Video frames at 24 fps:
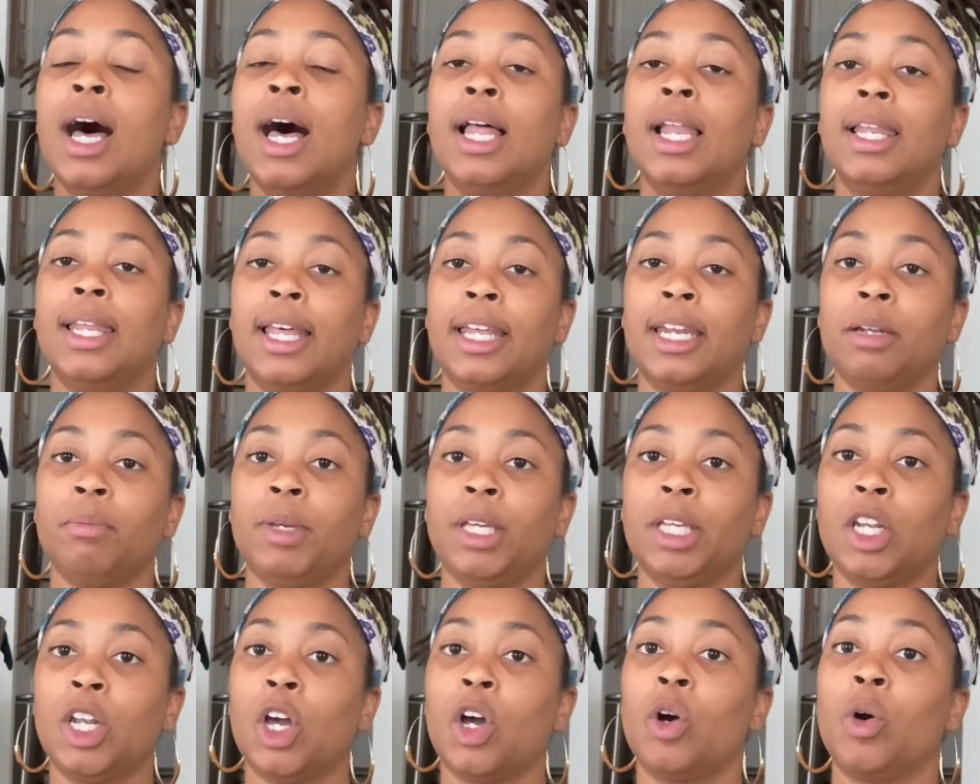letting
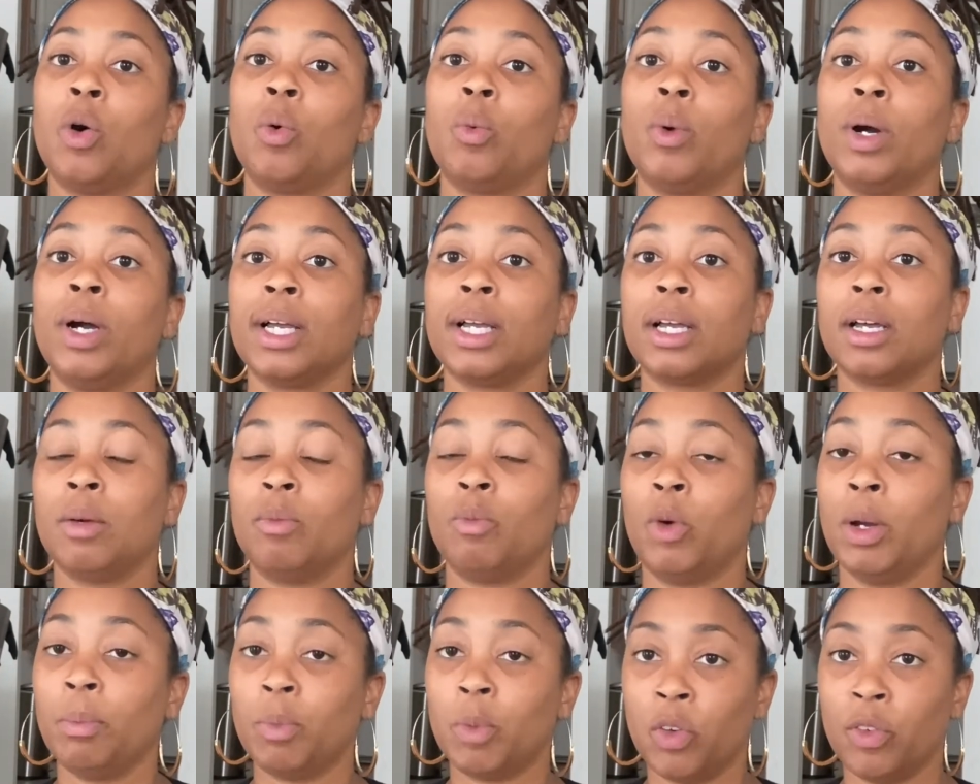me know
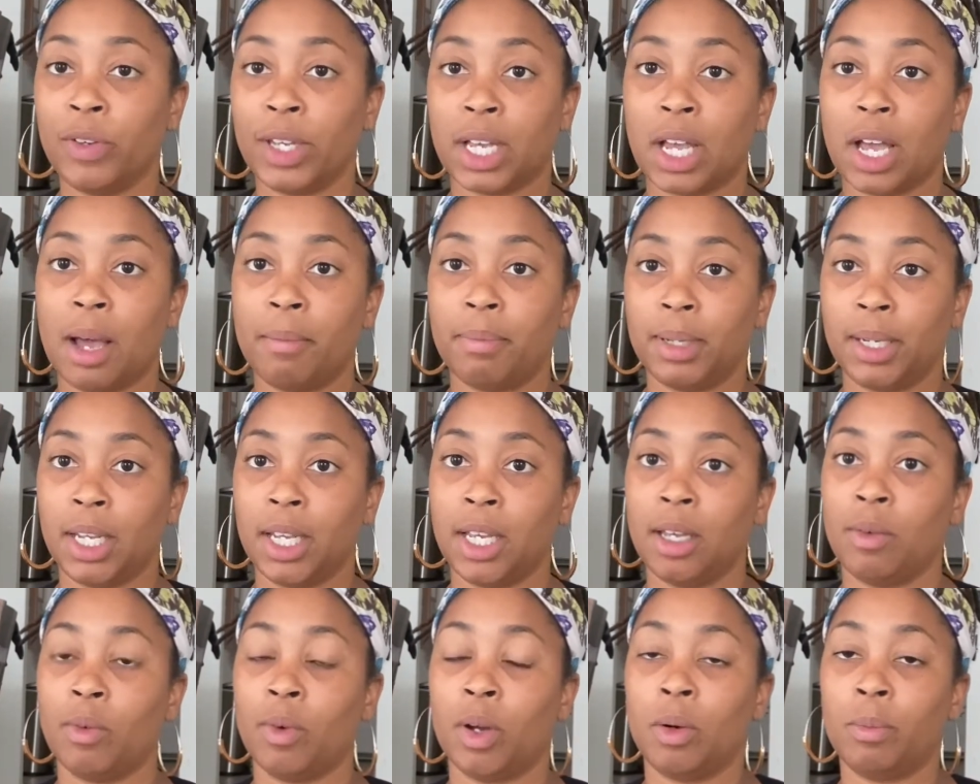what moving
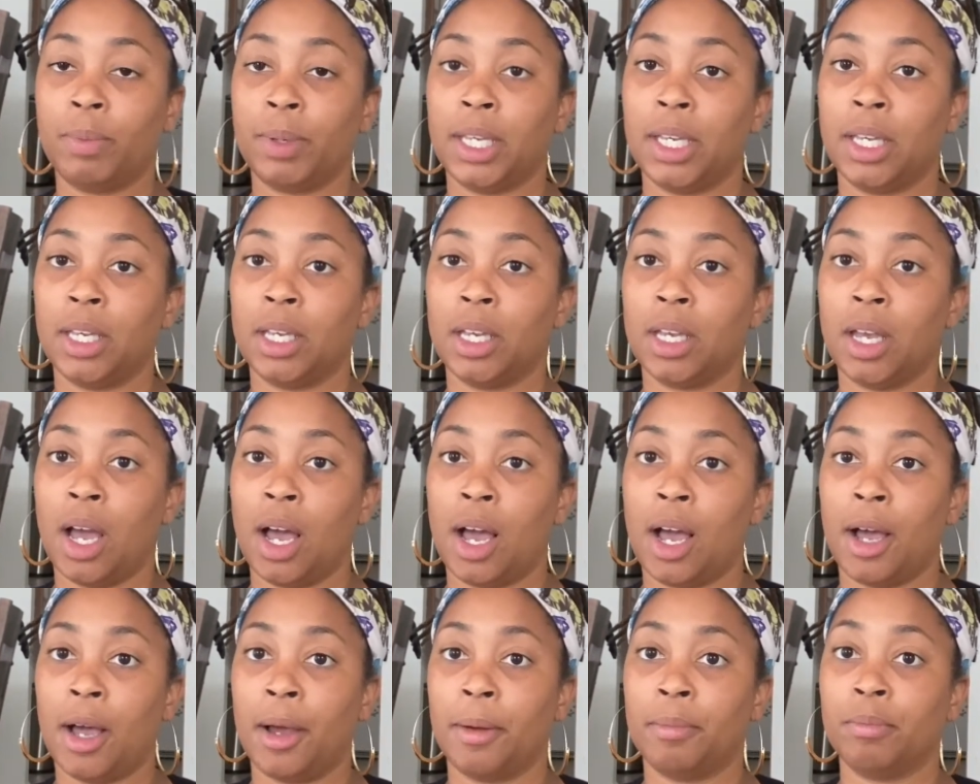company will be
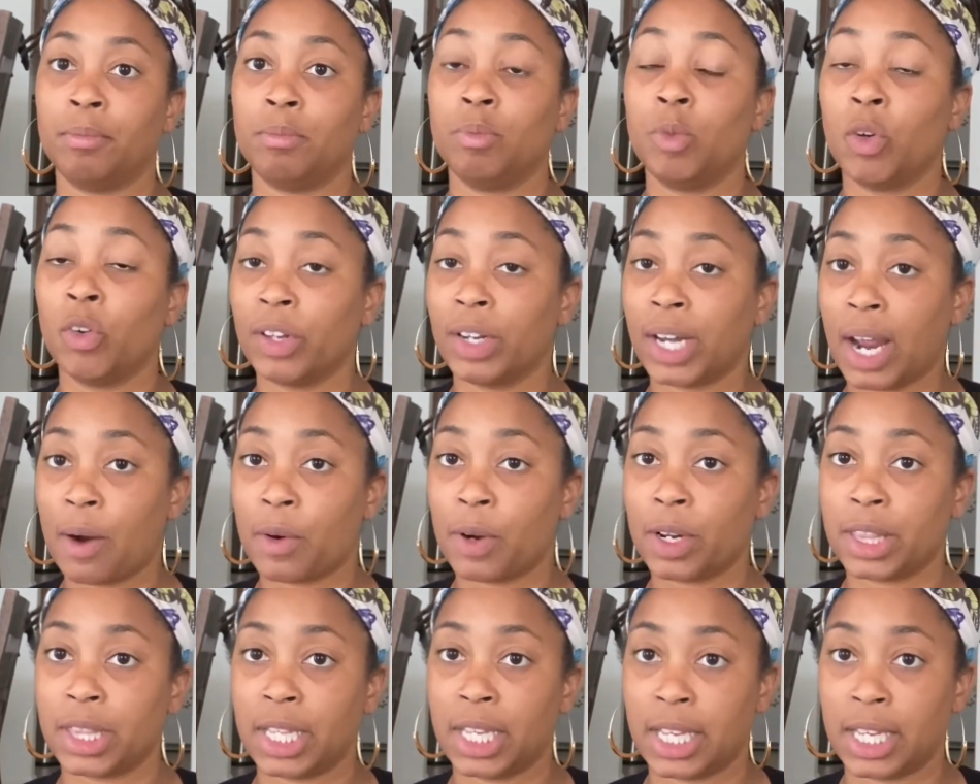moving
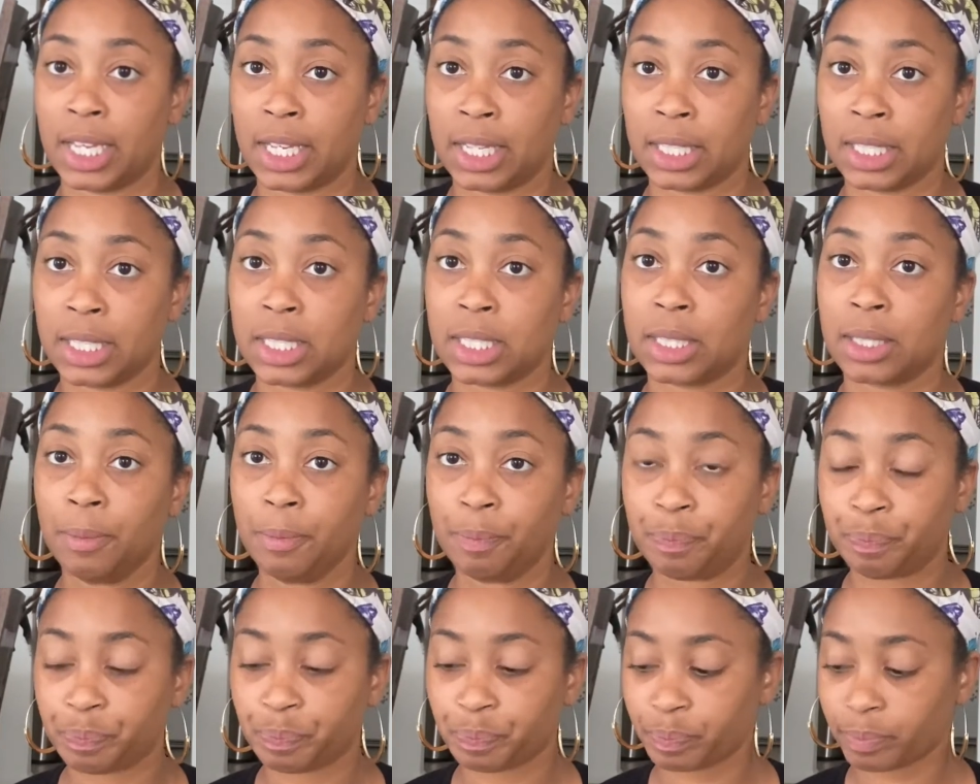our things.
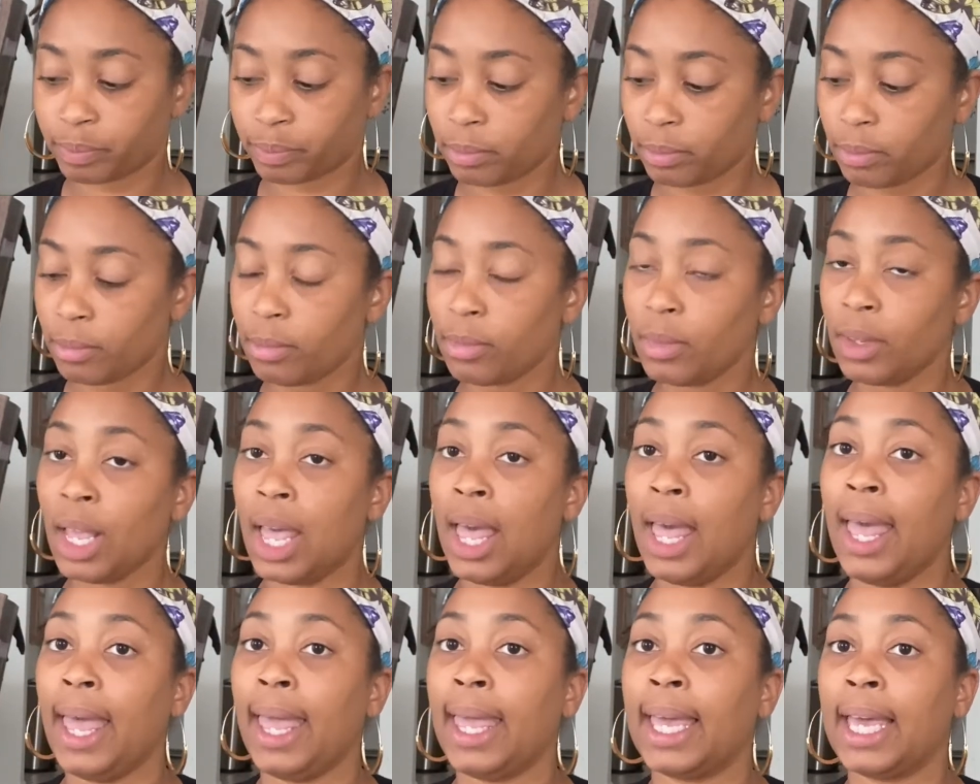
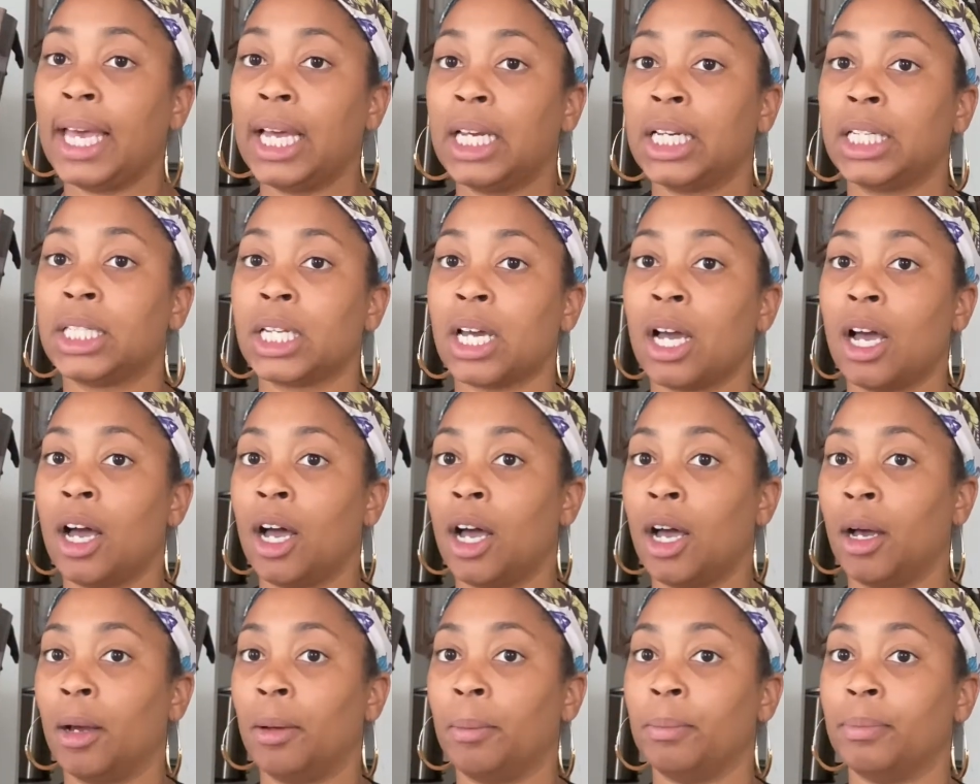
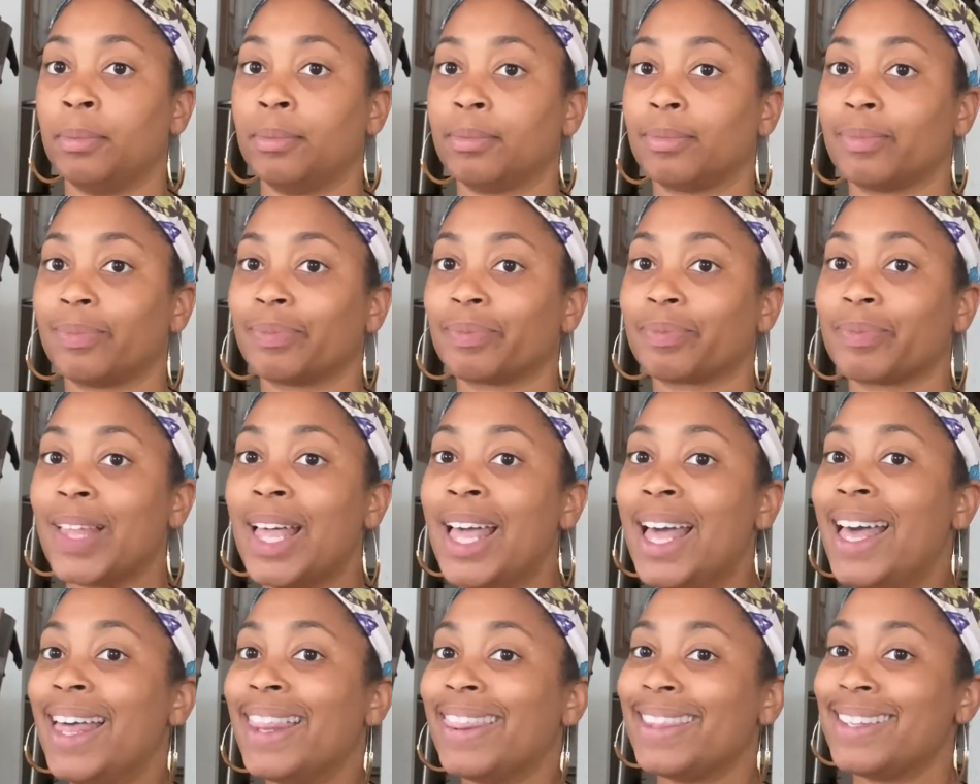And
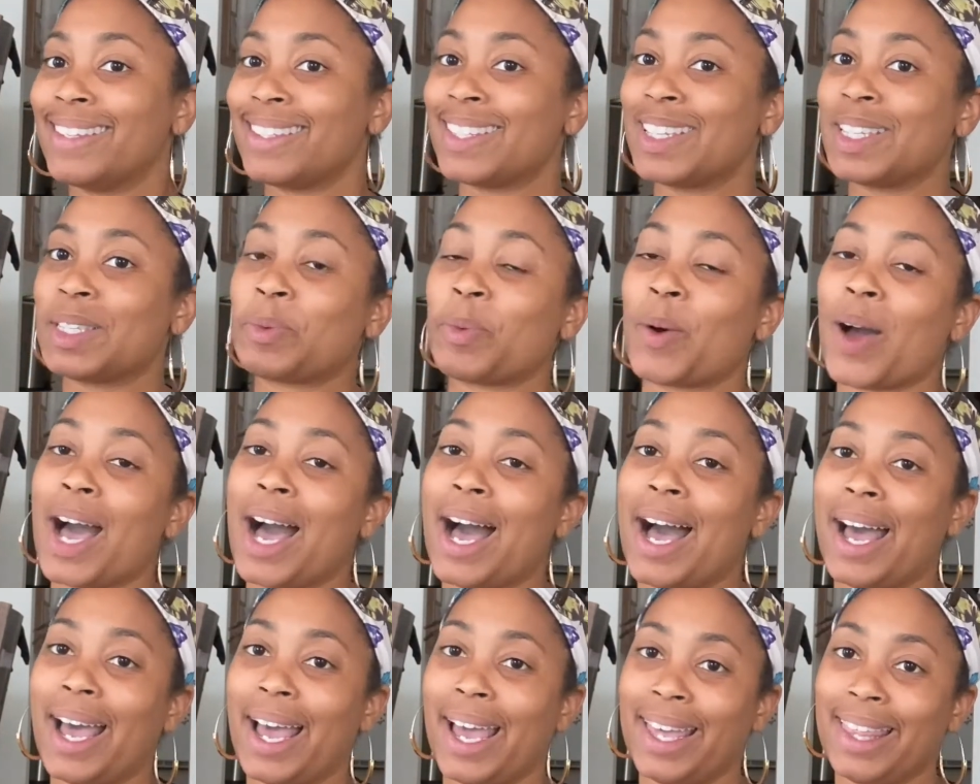this is
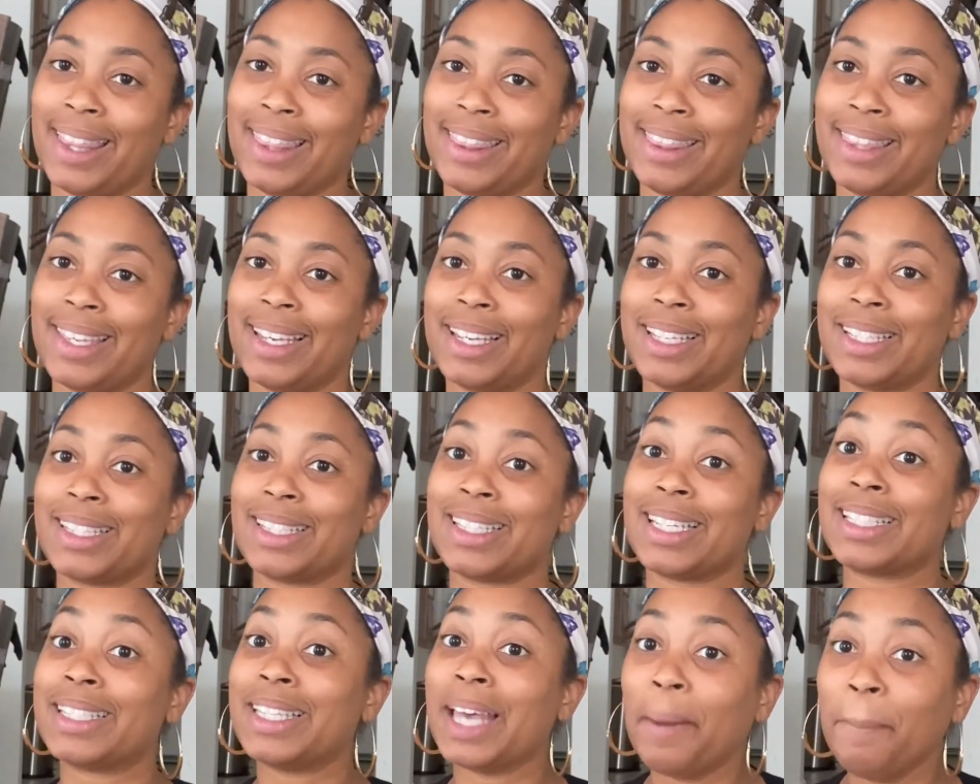why the
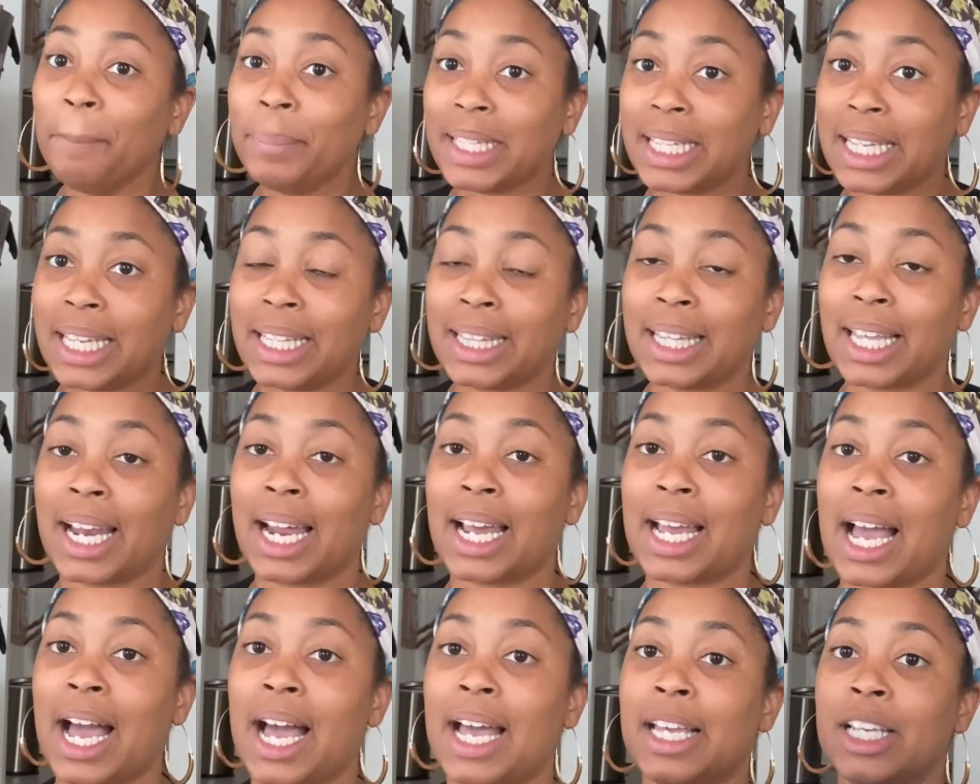template that
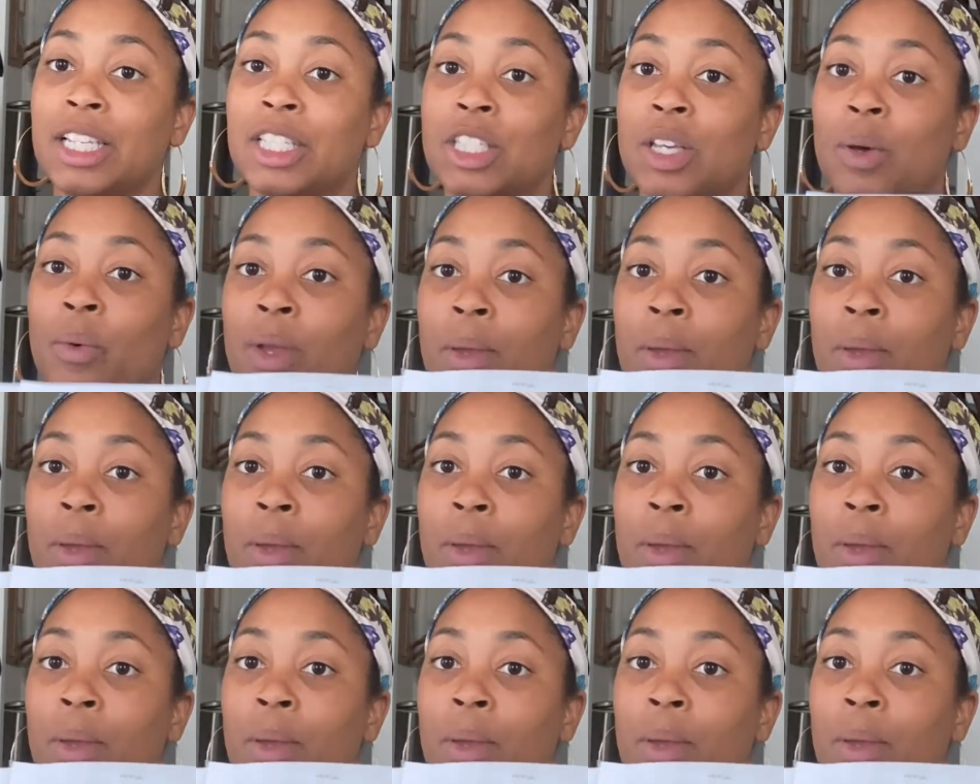I got is so